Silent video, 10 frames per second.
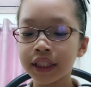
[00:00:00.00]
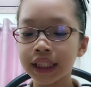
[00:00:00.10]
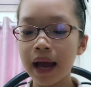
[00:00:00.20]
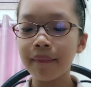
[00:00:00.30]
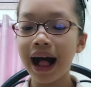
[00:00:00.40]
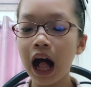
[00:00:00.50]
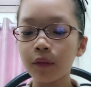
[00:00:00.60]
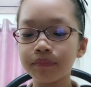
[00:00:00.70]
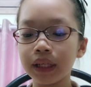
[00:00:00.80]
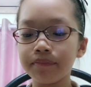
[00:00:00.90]
Jem
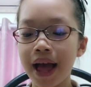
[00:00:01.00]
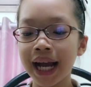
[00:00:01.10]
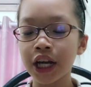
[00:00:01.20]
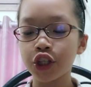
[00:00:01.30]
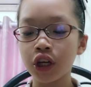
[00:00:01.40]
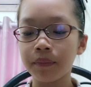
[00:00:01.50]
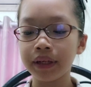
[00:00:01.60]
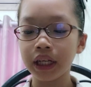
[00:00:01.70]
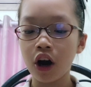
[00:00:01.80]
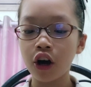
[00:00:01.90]
held me back and shook
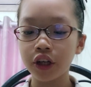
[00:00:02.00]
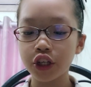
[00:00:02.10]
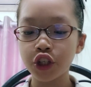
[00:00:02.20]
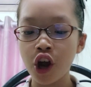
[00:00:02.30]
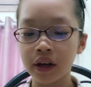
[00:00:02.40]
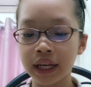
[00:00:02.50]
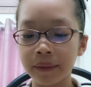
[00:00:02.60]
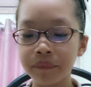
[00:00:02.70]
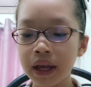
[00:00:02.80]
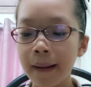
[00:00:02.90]
me hard,
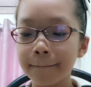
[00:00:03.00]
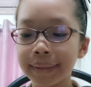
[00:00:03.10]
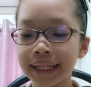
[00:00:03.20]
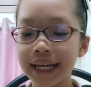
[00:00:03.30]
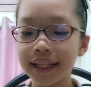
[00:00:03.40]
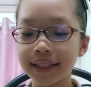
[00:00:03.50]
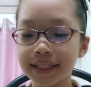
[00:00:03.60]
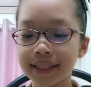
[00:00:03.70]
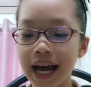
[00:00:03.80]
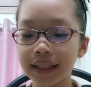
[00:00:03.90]
shocking me into
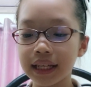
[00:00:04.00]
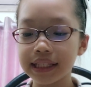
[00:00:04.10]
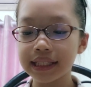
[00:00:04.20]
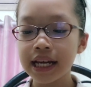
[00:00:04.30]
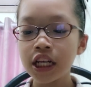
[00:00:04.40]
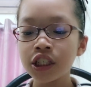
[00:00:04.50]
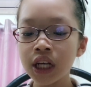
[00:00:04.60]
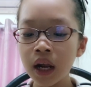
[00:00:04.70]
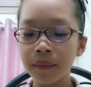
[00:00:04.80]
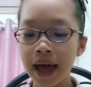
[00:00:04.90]
silence.
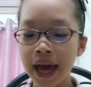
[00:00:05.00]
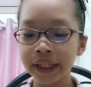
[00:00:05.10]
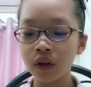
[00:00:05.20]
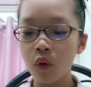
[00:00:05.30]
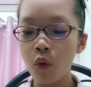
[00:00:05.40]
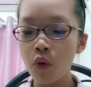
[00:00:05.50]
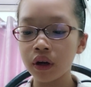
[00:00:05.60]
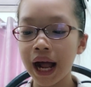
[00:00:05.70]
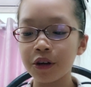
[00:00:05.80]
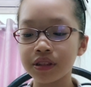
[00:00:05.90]
Shut up, Hetty,
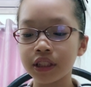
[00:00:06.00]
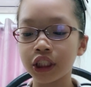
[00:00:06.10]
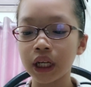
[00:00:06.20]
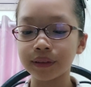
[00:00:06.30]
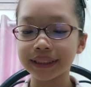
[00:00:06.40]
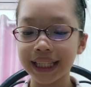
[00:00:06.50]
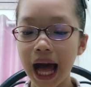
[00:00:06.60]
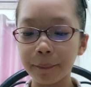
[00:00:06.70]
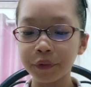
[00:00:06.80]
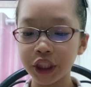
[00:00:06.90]
or I shall
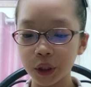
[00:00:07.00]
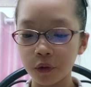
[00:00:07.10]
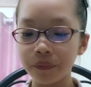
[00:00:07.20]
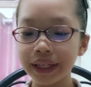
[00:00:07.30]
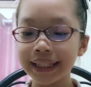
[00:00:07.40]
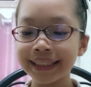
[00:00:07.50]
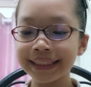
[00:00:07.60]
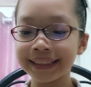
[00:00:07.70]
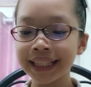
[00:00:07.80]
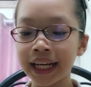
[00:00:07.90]
slap you,
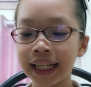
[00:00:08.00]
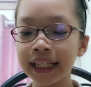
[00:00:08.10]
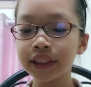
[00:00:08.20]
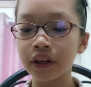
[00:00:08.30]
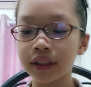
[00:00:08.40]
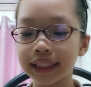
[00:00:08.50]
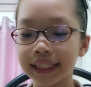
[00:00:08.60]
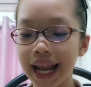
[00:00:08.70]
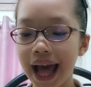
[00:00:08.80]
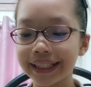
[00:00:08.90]
he said. He turned to
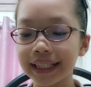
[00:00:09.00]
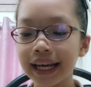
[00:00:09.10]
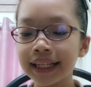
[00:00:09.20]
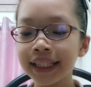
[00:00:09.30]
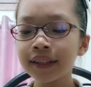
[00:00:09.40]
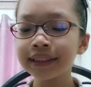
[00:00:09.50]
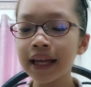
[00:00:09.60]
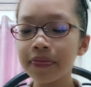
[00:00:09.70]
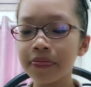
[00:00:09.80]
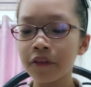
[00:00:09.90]
Nat. You
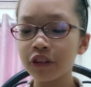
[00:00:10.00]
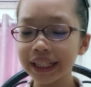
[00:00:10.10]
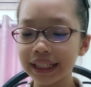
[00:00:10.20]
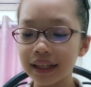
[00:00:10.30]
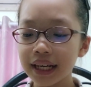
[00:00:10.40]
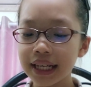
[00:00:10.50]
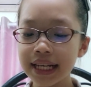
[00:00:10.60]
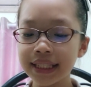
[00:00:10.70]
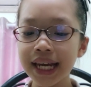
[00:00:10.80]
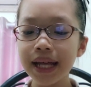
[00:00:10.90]
said 3.
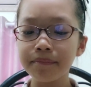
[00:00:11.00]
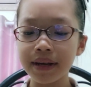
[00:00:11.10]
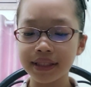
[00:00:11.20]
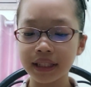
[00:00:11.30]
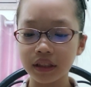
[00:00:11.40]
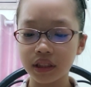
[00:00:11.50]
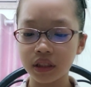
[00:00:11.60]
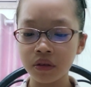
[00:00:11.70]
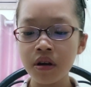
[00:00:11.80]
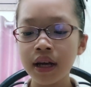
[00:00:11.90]
Is Gideon missing
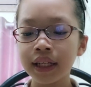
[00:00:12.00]
too?